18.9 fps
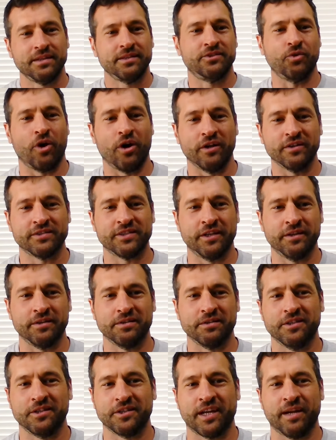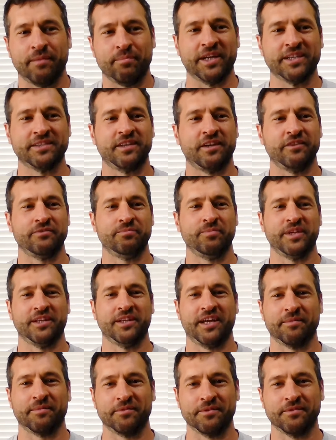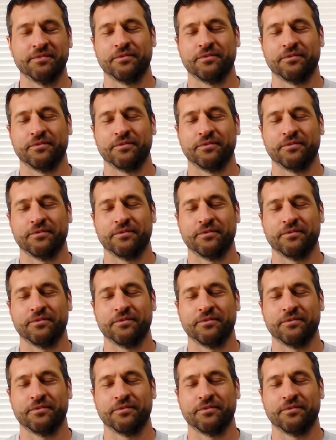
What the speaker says: to all of a sudden looking at myself and be like,